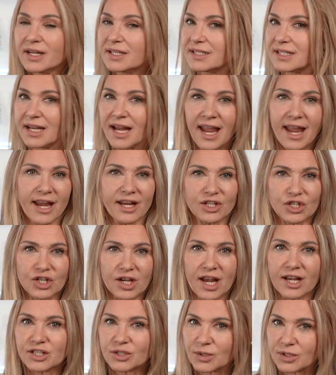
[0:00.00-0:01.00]
it's an
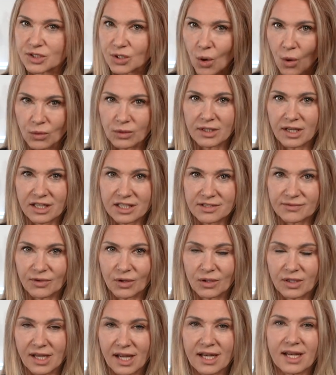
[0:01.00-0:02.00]
AHA, so it's only
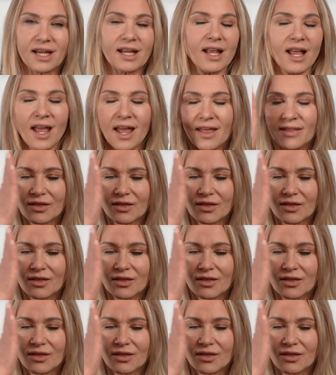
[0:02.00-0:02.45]
exfoliating.